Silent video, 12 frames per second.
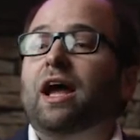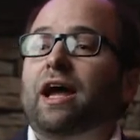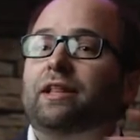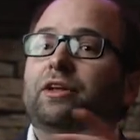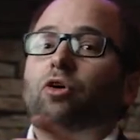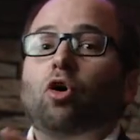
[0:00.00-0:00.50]

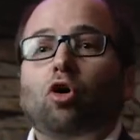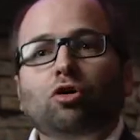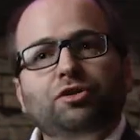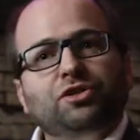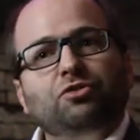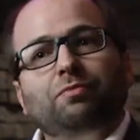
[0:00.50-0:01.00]
and they're
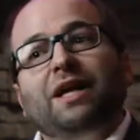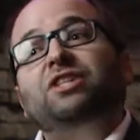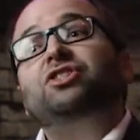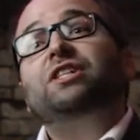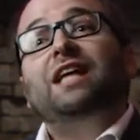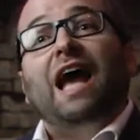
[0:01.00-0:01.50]
also
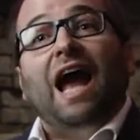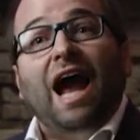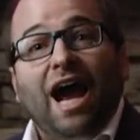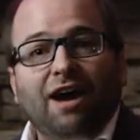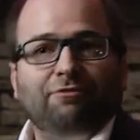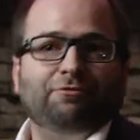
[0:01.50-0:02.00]
mentioned
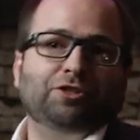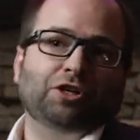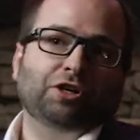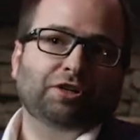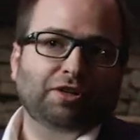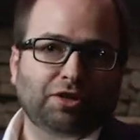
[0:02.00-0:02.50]

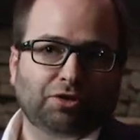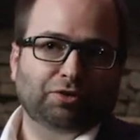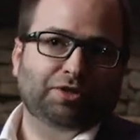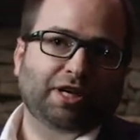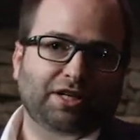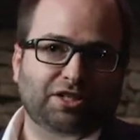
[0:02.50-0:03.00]
after the
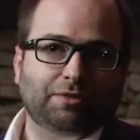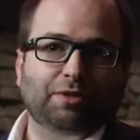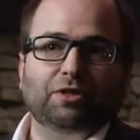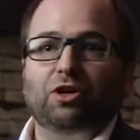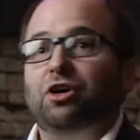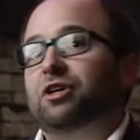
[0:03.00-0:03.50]
Old
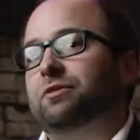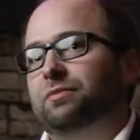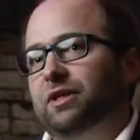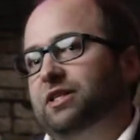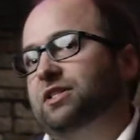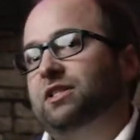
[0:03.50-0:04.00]
Testament law in
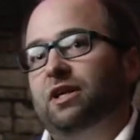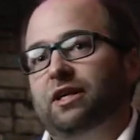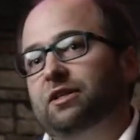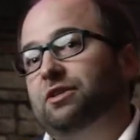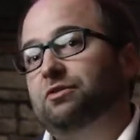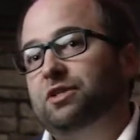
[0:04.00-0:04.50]
places
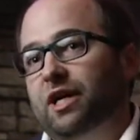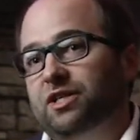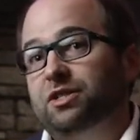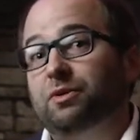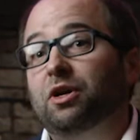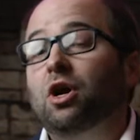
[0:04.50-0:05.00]
like the New
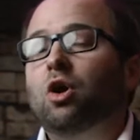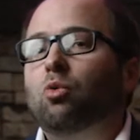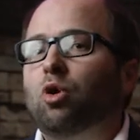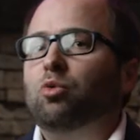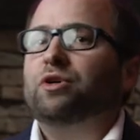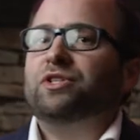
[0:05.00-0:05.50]
Testament.
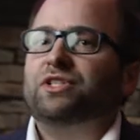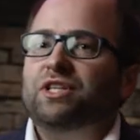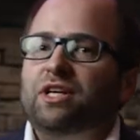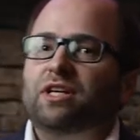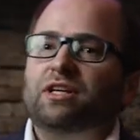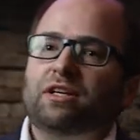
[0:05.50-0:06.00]
What we're
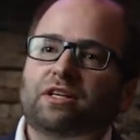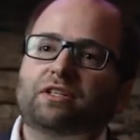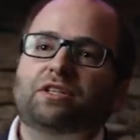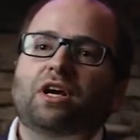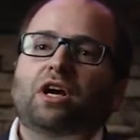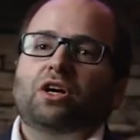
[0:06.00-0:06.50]
seeing
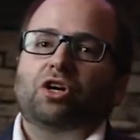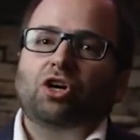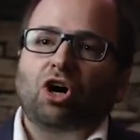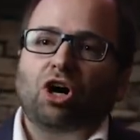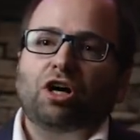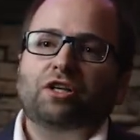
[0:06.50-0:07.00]
is
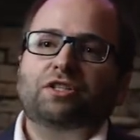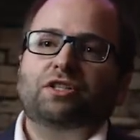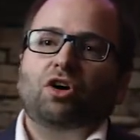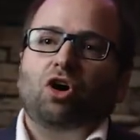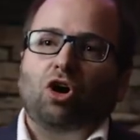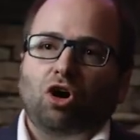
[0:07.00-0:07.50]

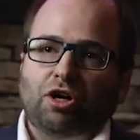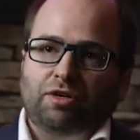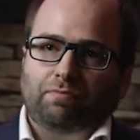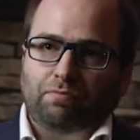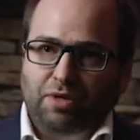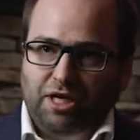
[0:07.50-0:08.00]
God's
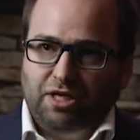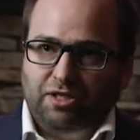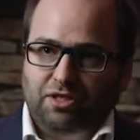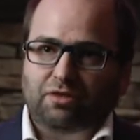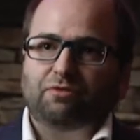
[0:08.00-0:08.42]
heartbeat